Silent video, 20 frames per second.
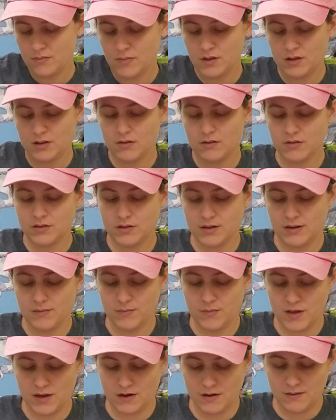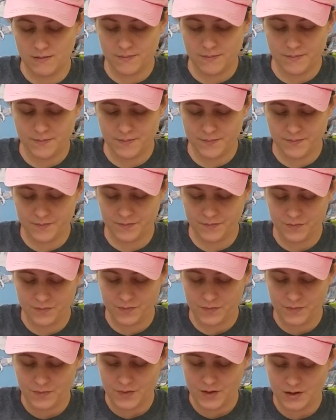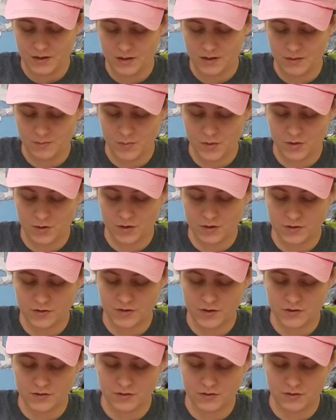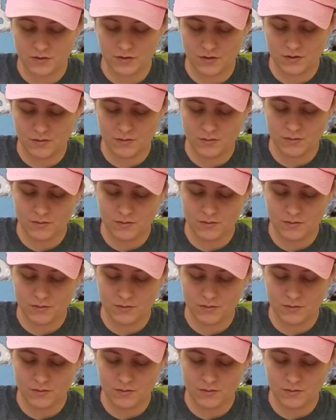Little snip there. And then poke your scissors through.